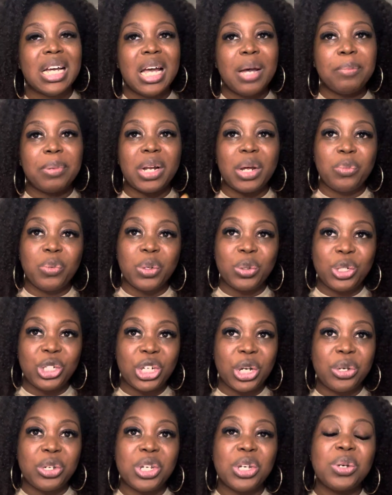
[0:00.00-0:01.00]
but I will show
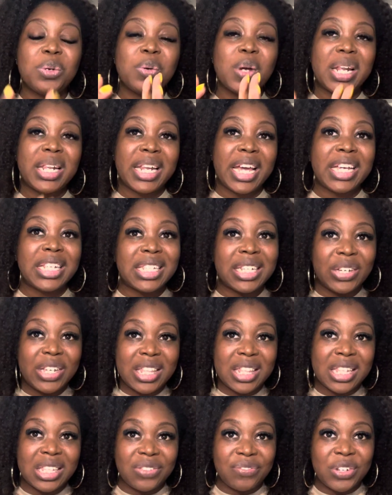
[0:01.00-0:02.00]
you later in
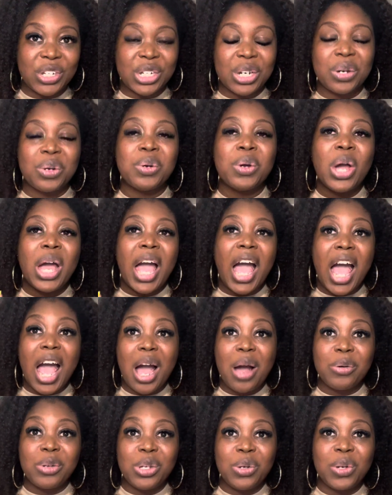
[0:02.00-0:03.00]
this video
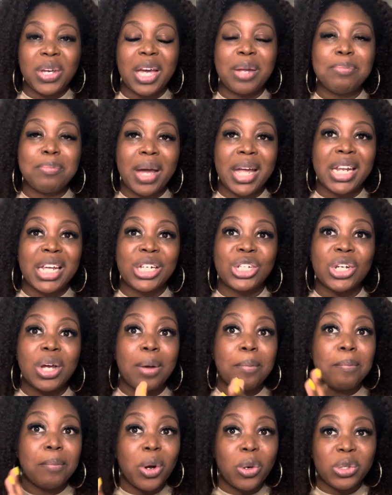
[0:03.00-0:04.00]
how you can manage
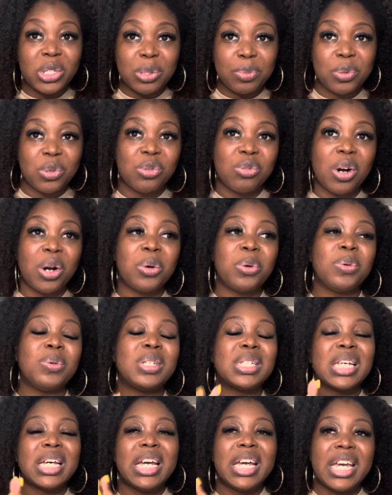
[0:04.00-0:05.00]
multiple
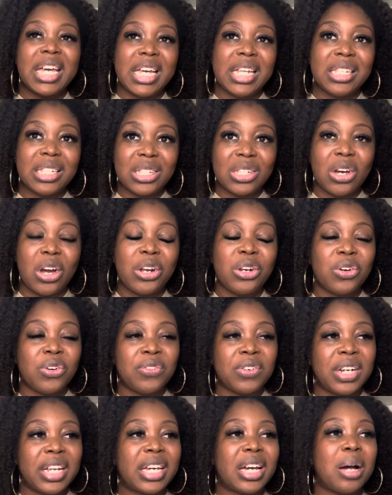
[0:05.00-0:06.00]
roles inside of
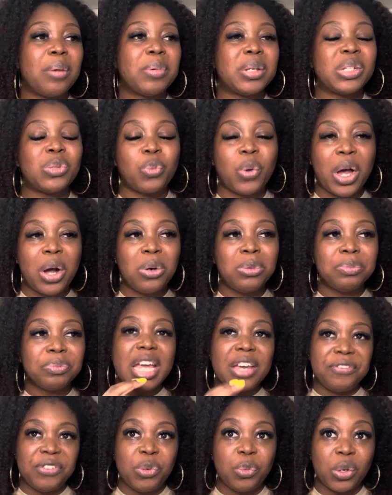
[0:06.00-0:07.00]
ClickUp as well
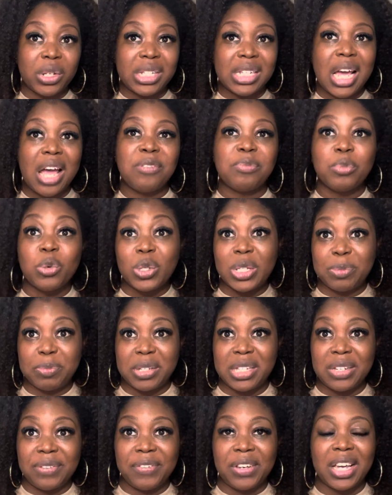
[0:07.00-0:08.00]
if you want to have more
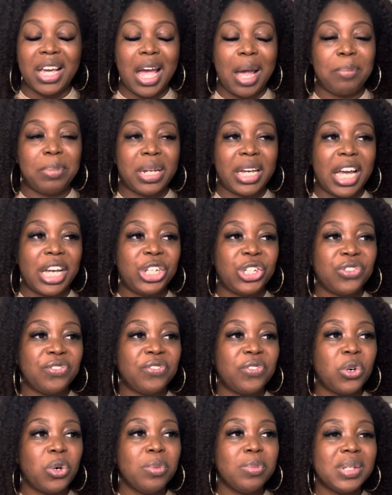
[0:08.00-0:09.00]
specific application
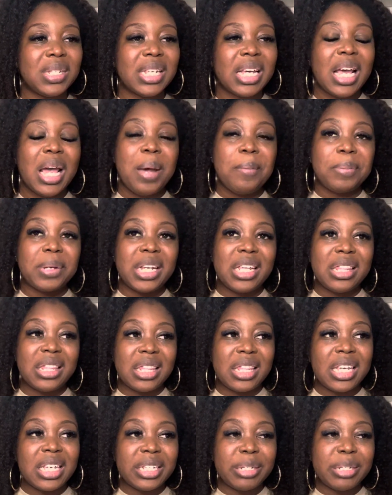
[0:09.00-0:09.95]
forms. But in this